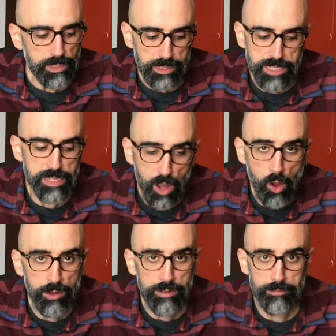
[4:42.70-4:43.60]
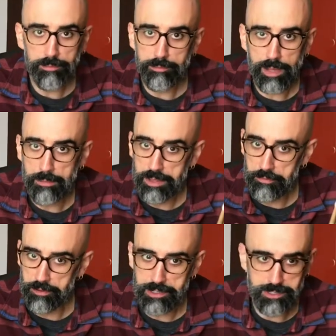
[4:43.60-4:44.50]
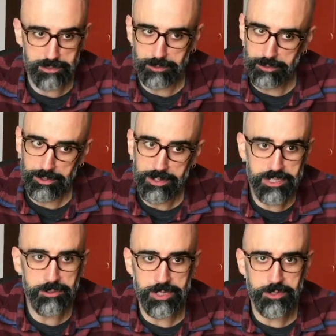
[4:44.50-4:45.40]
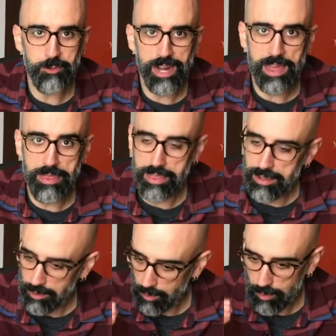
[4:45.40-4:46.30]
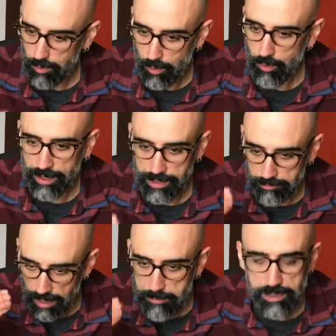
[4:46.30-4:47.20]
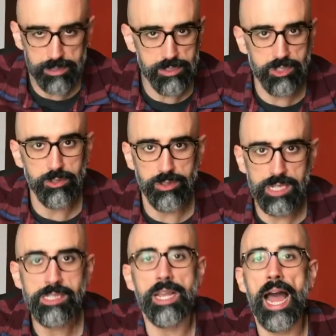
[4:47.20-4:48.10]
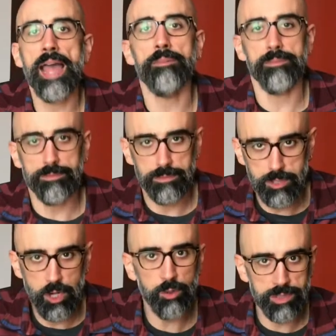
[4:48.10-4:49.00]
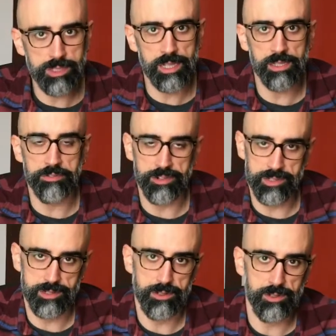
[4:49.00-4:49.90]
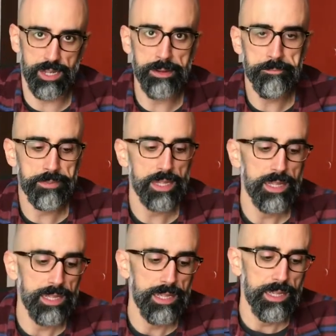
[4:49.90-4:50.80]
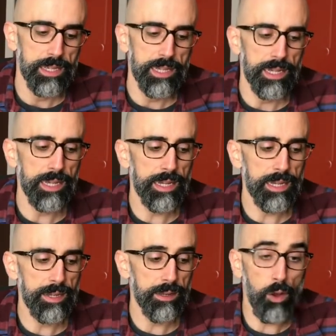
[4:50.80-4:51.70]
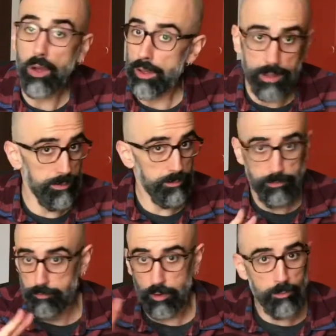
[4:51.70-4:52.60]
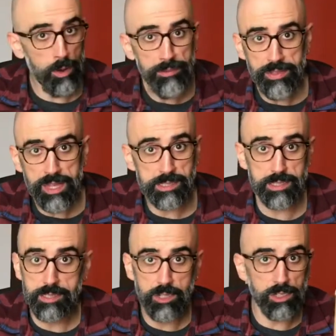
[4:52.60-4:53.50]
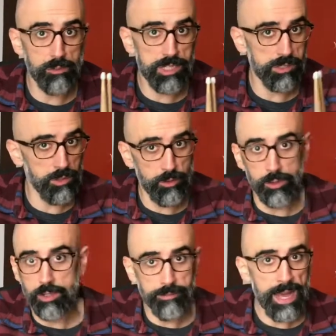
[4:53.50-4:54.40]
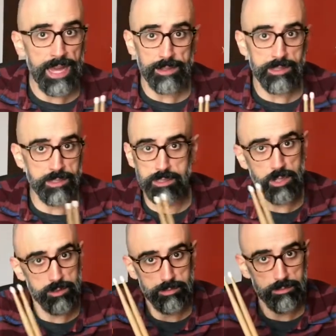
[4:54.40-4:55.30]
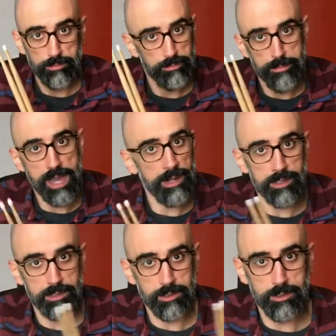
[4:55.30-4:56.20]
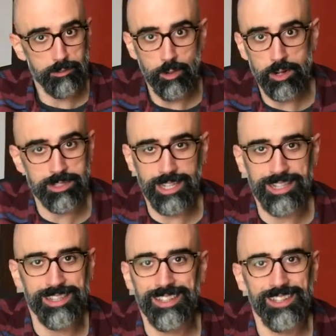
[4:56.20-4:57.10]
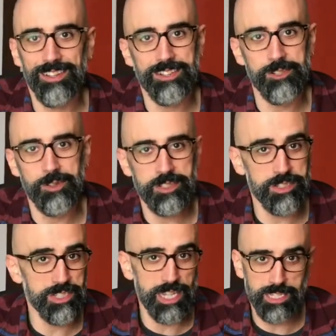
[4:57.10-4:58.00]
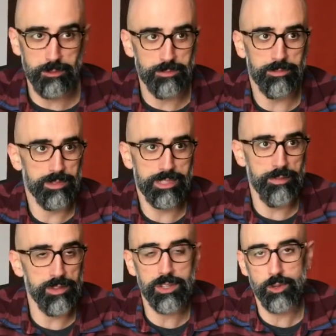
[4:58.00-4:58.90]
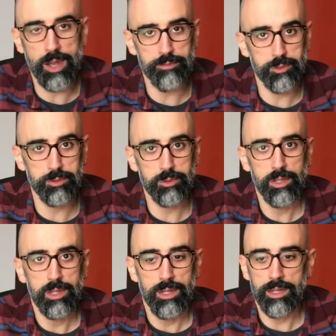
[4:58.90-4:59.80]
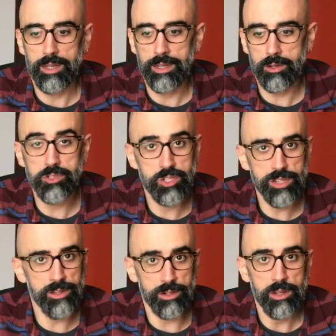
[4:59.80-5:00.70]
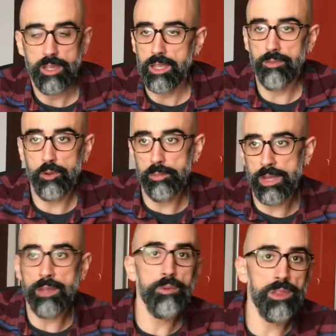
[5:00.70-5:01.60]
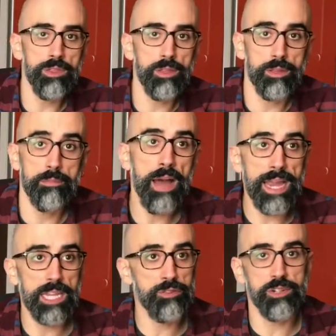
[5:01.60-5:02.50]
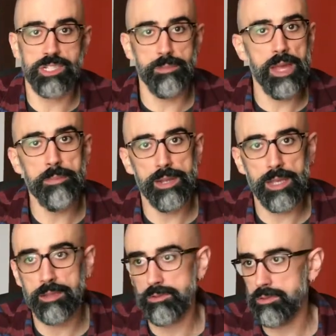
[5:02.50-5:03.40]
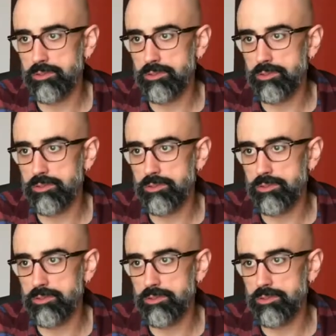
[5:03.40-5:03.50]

is the only, maybe the first or the only situation when I think, okay, if I pay attention to this, I notice that difference, okay? And for both things, it's not a question of good or bad. This is not better or worse than the other situation. It's just something that you have to consider. If you play with, in my case, for example, I play